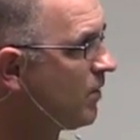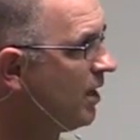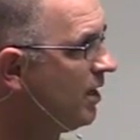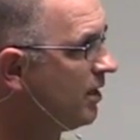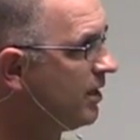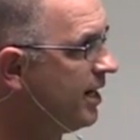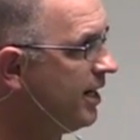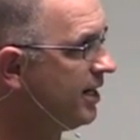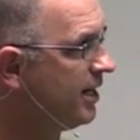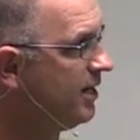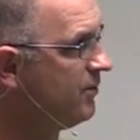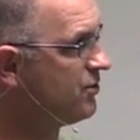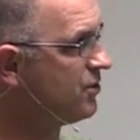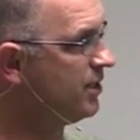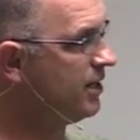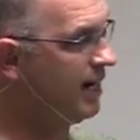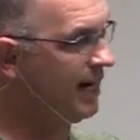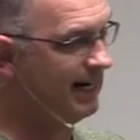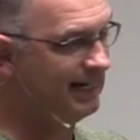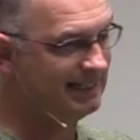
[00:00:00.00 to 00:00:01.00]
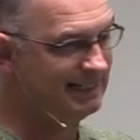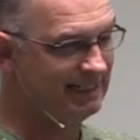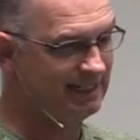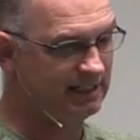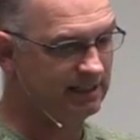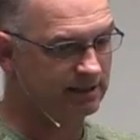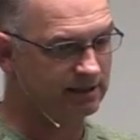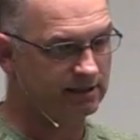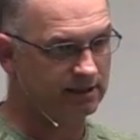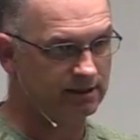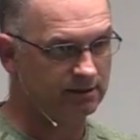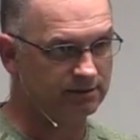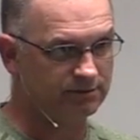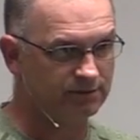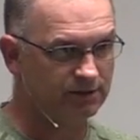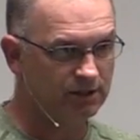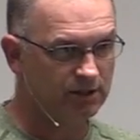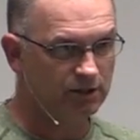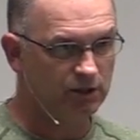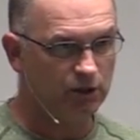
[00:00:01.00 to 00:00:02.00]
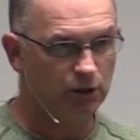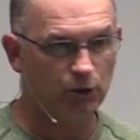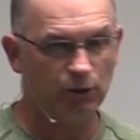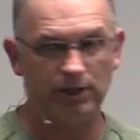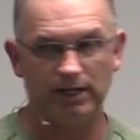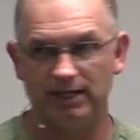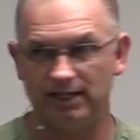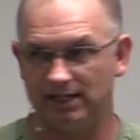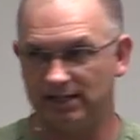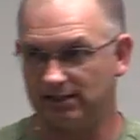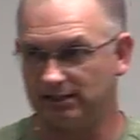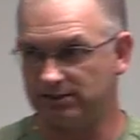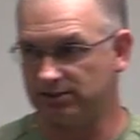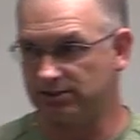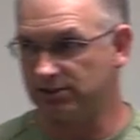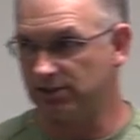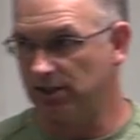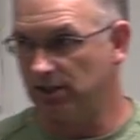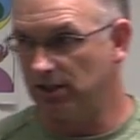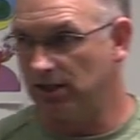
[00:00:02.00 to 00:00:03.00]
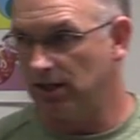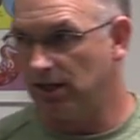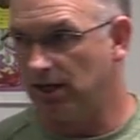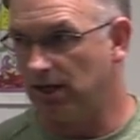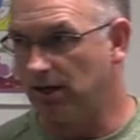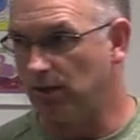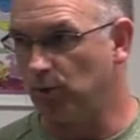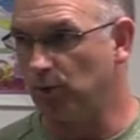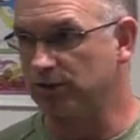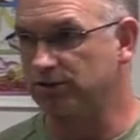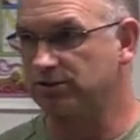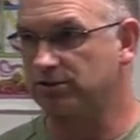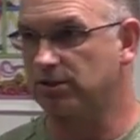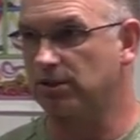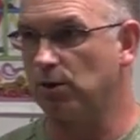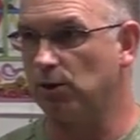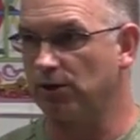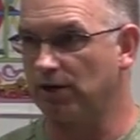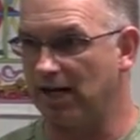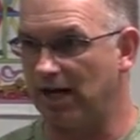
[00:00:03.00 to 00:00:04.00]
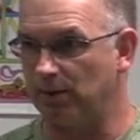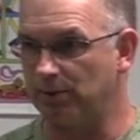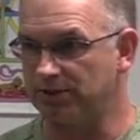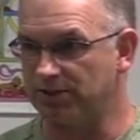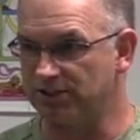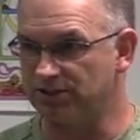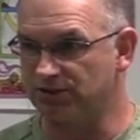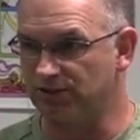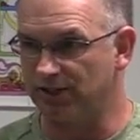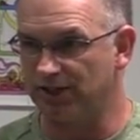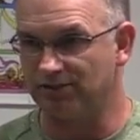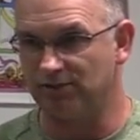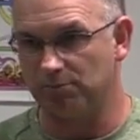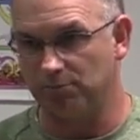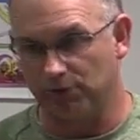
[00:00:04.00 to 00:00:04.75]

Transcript: It kind of gives you an idea of who he is, uh, what's going on with these three different